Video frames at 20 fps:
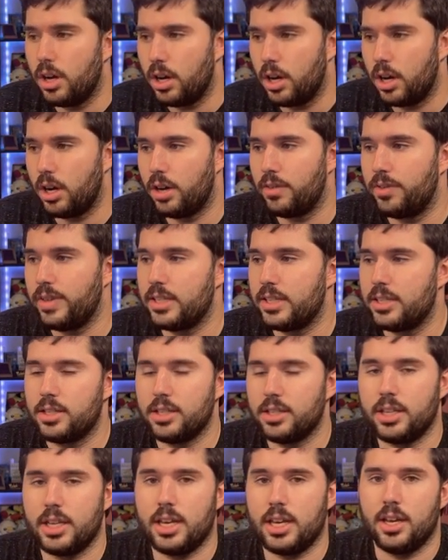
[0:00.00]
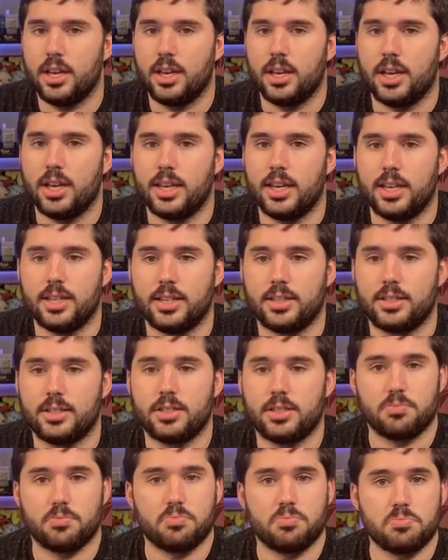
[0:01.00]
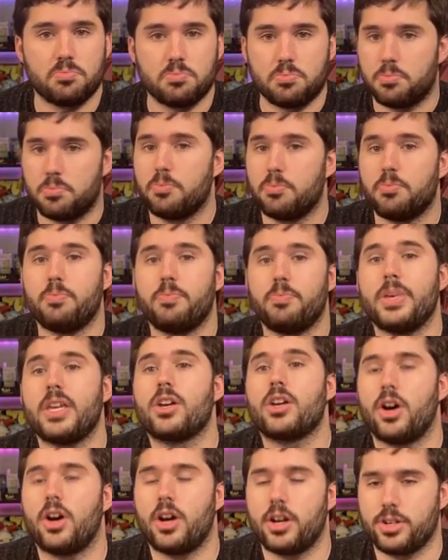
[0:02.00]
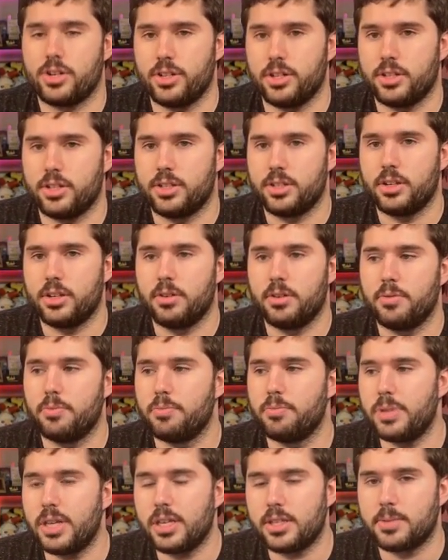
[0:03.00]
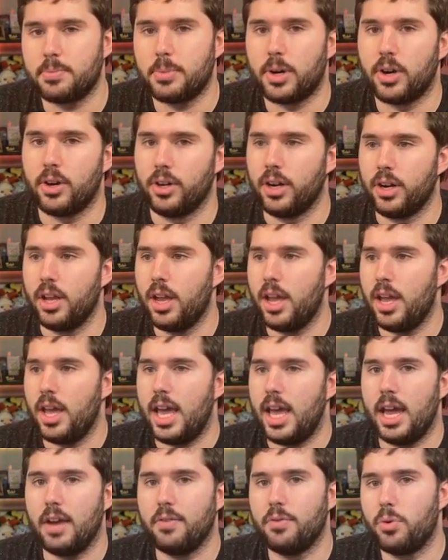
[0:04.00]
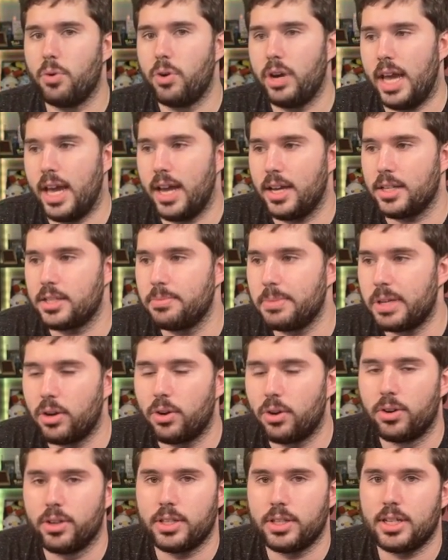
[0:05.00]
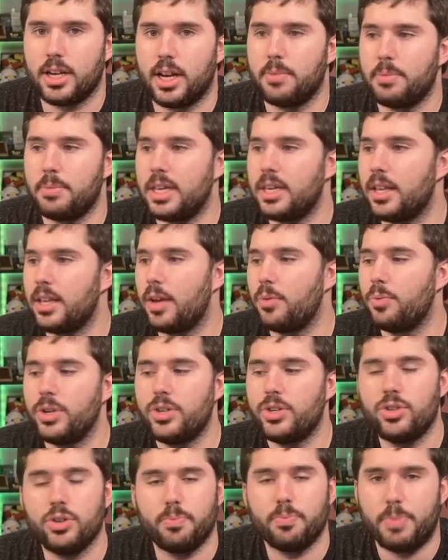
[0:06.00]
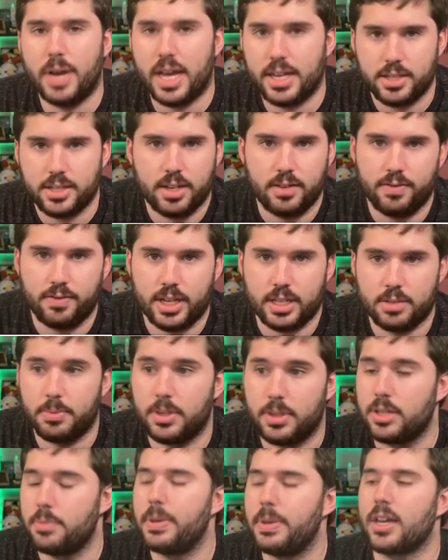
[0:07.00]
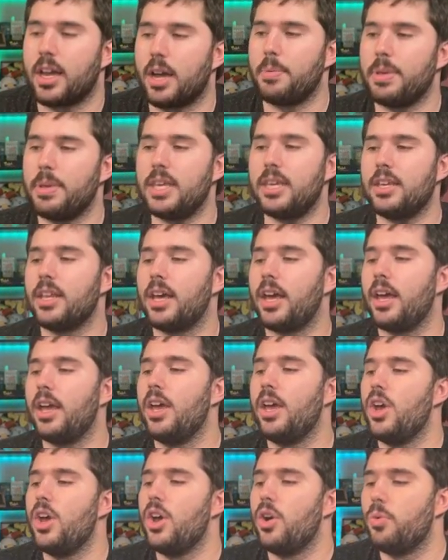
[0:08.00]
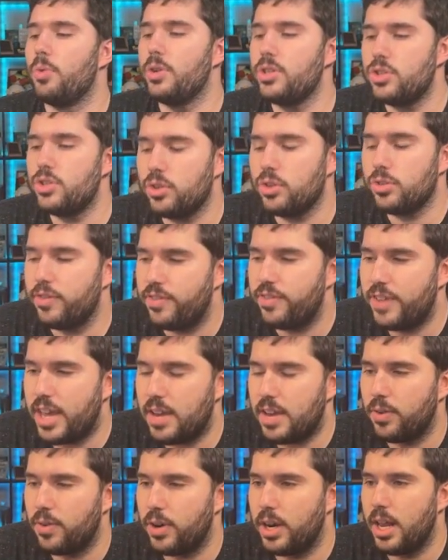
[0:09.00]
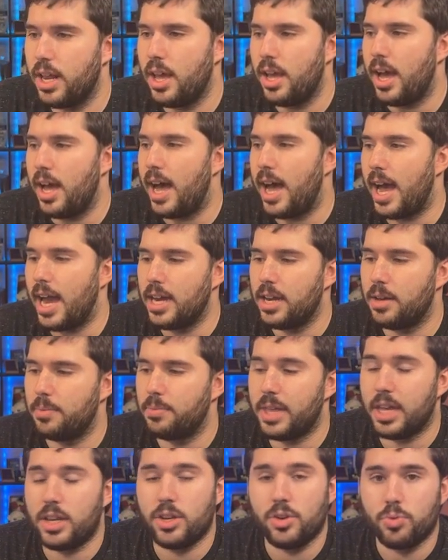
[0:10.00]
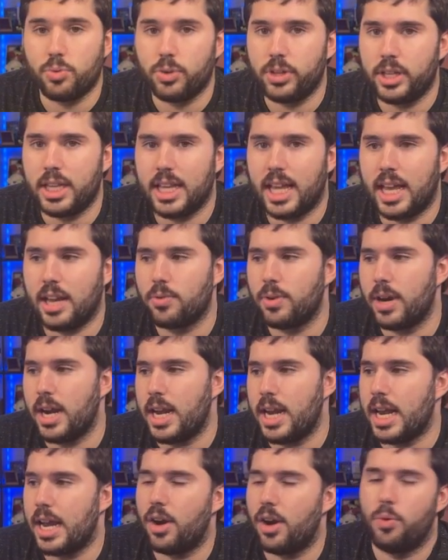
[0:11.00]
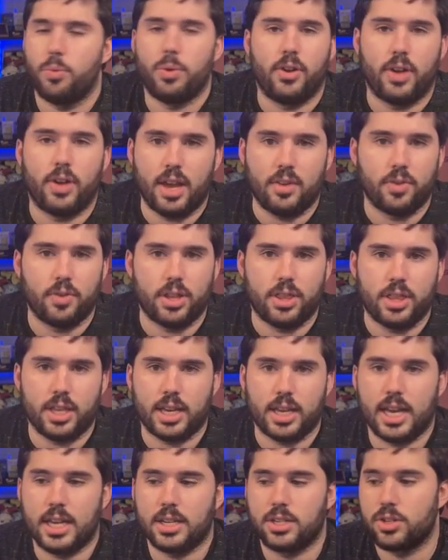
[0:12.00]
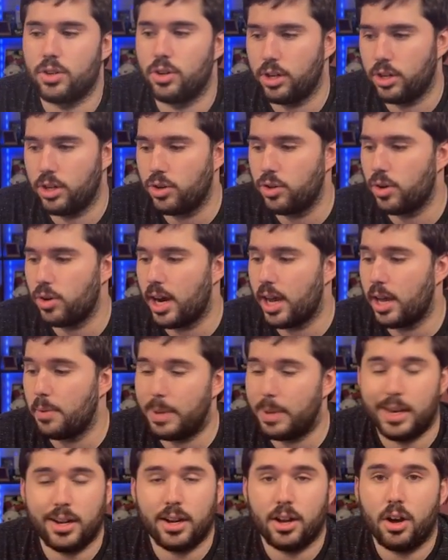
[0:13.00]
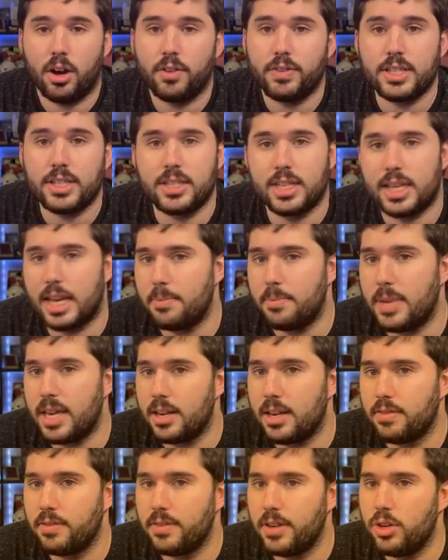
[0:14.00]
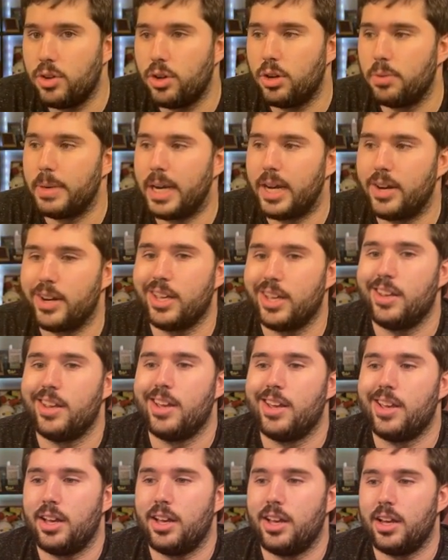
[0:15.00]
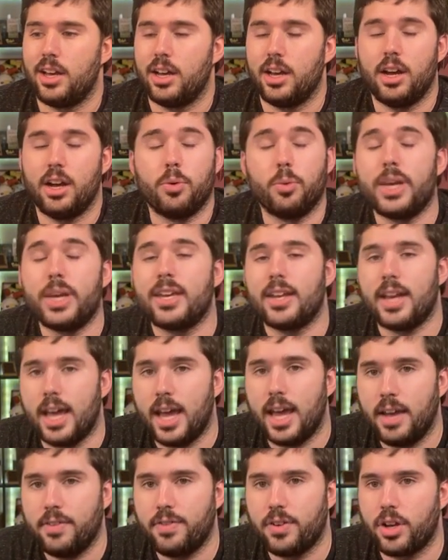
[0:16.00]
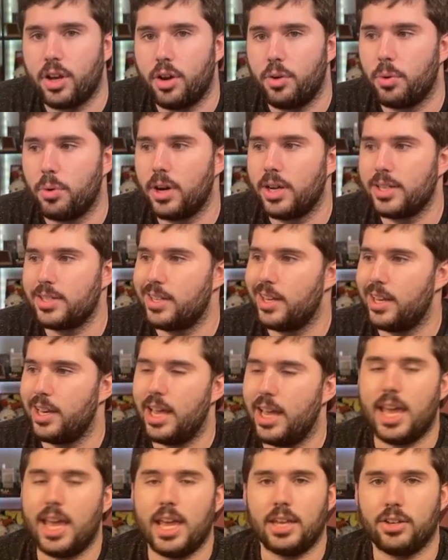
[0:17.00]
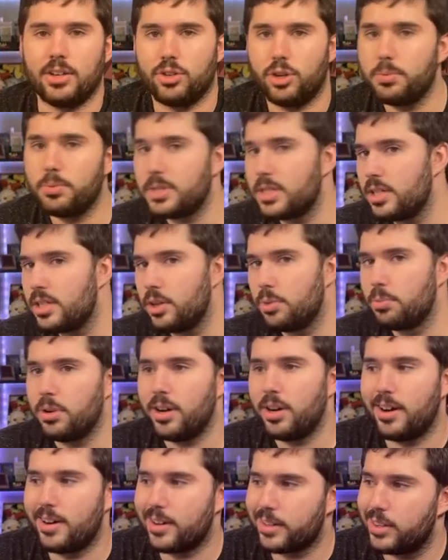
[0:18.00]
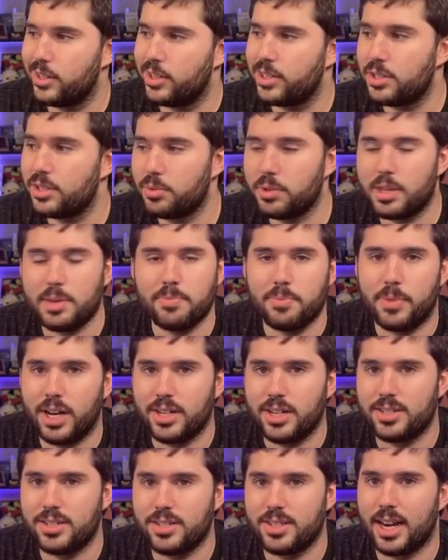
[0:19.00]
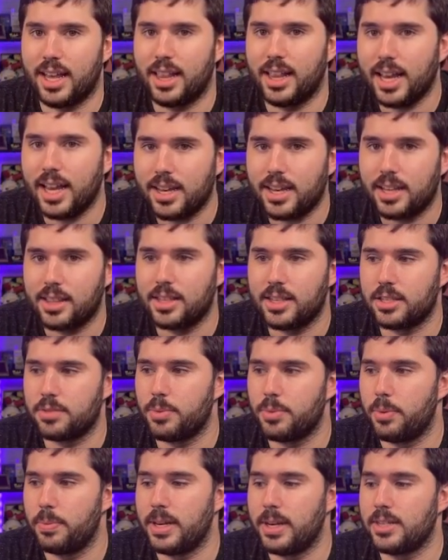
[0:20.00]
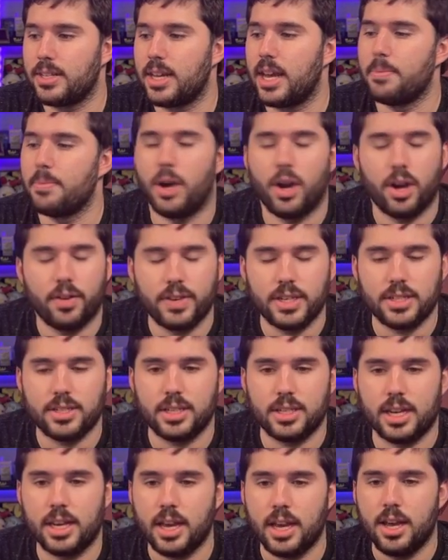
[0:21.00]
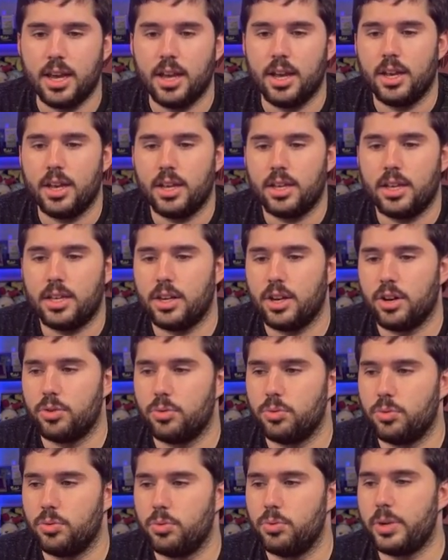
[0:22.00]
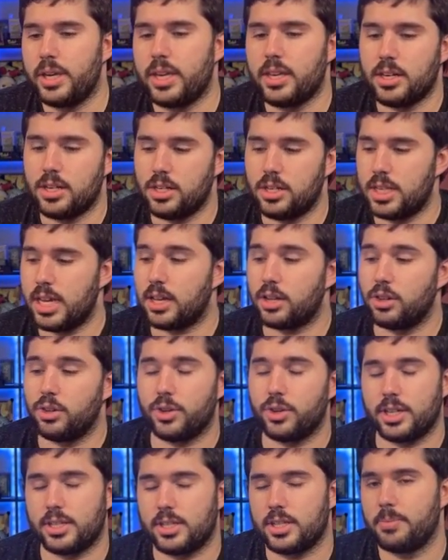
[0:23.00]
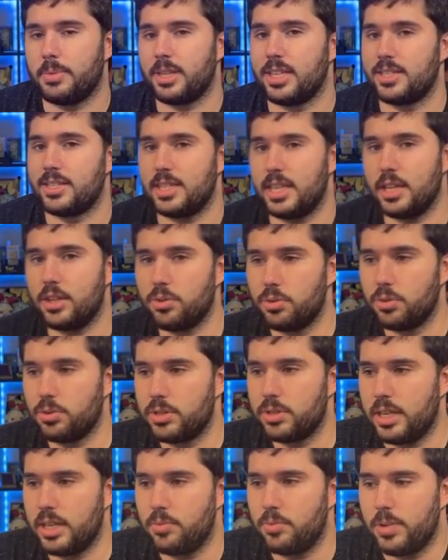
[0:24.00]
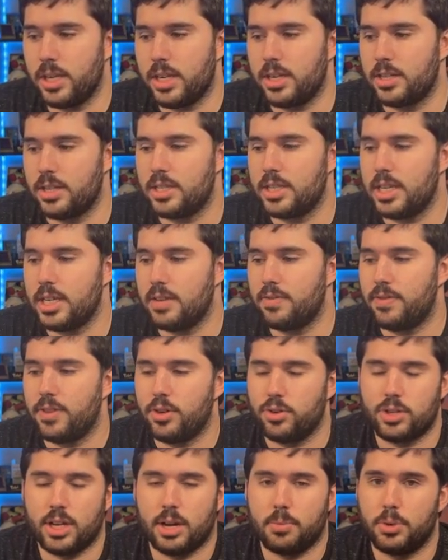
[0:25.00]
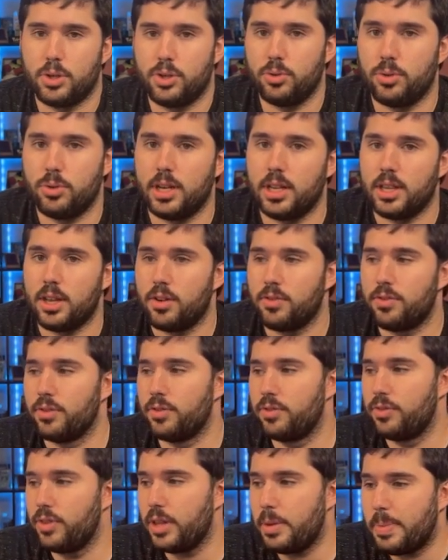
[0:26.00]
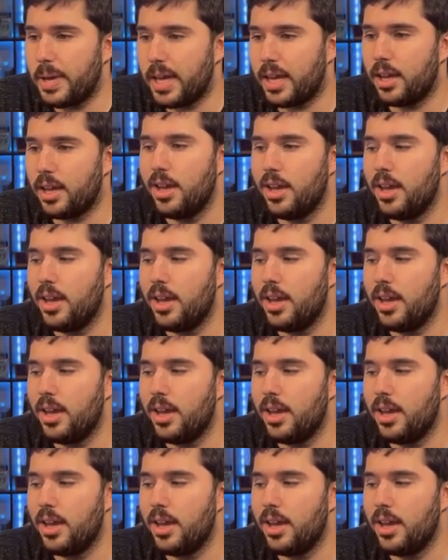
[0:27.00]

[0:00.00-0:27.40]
Obviously, it's be cautious, be smart. Everyone asks me all the time, Eli, what's your best investment to pick up? Eli, what's your favorite item that you really like right now? Well, everything has started to dry up. And obviously I made a video about it a week and a half ago where I said, hey, in terms of sealed product, there isn't really much that I like at this moment in time. Obviously, you know, we can take a look at some of the singles and we can see if there's opportunity there for flipping.